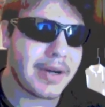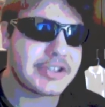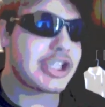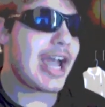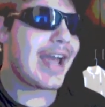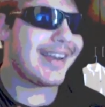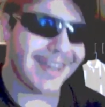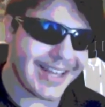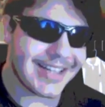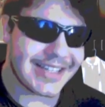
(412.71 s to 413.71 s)
Punch
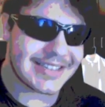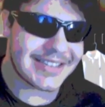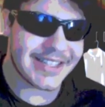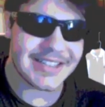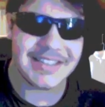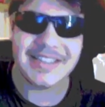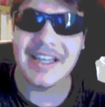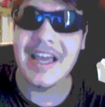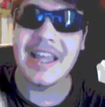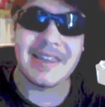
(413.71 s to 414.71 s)
996.
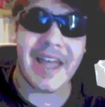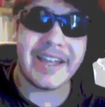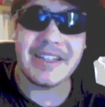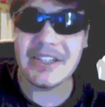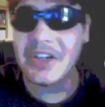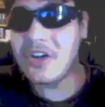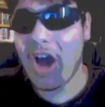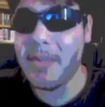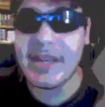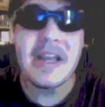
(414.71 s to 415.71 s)
Like,
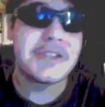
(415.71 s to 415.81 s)
comment,